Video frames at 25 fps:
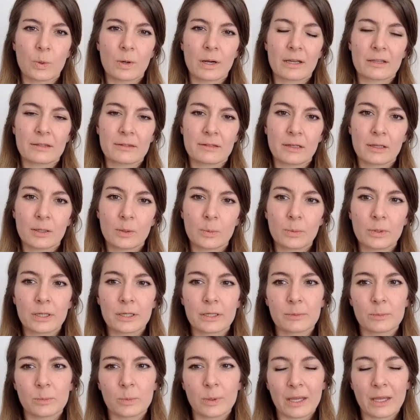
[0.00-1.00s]
I think
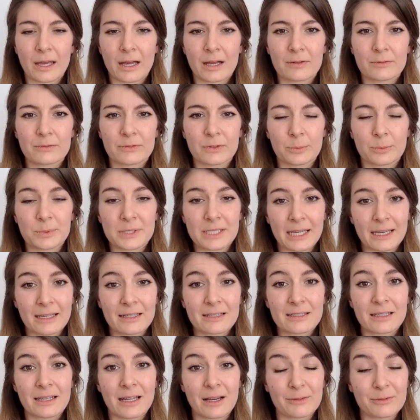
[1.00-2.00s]
we have
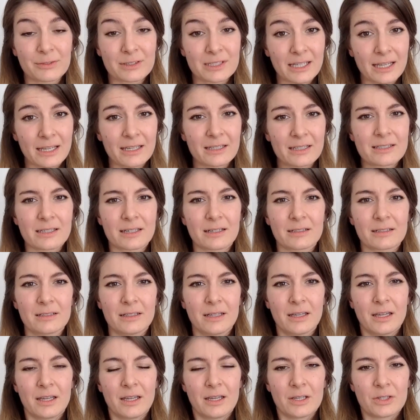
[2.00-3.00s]
obtained enough data
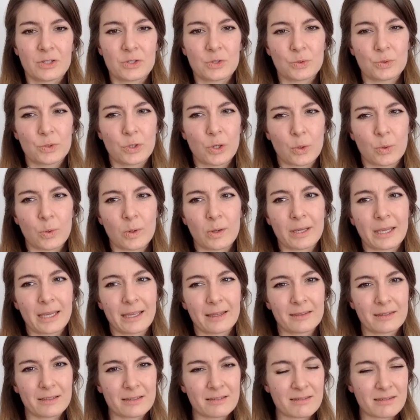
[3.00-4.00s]
to know,
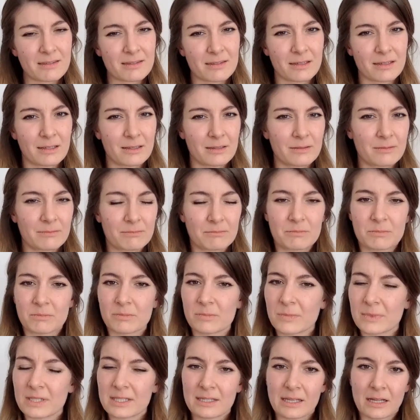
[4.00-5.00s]
okay, this
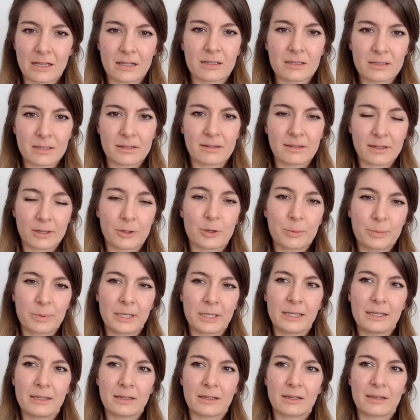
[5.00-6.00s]
cell
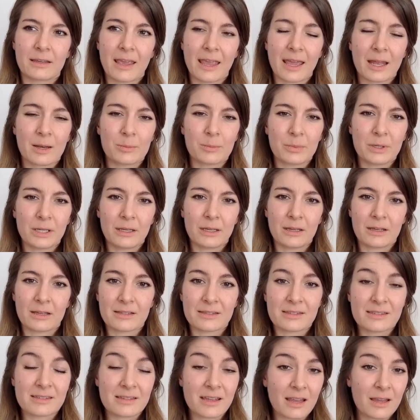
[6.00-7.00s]
therapy can be
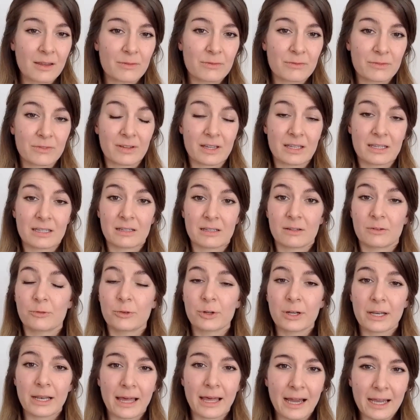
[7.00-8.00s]
a safe and a
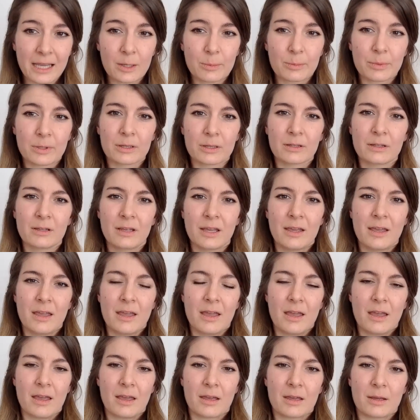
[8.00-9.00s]
reliable
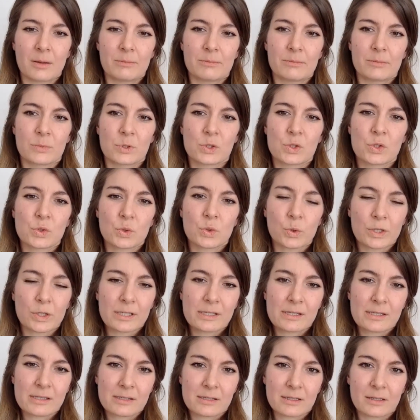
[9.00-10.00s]

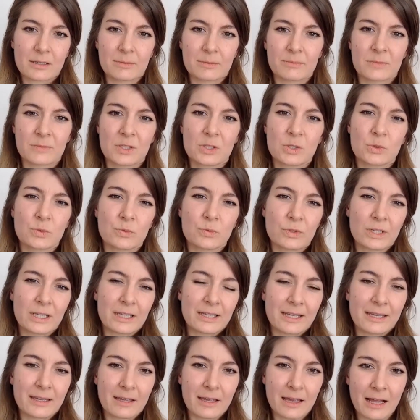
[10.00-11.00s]
source to
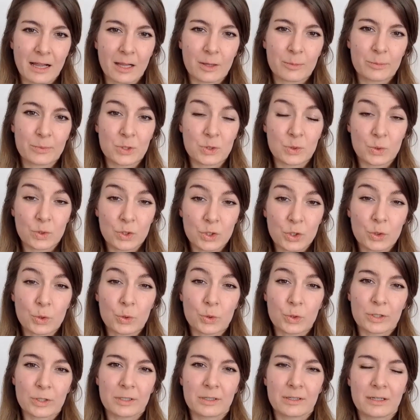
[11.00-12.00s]
really help to
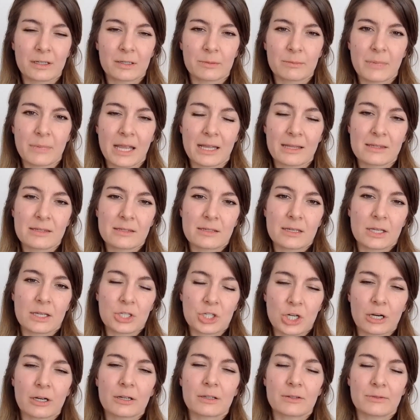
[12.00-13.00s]
cure
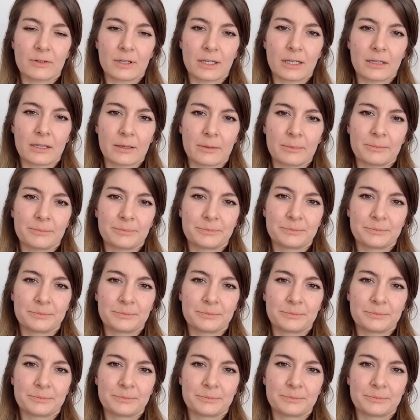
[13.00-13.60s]
end-stage heart failure.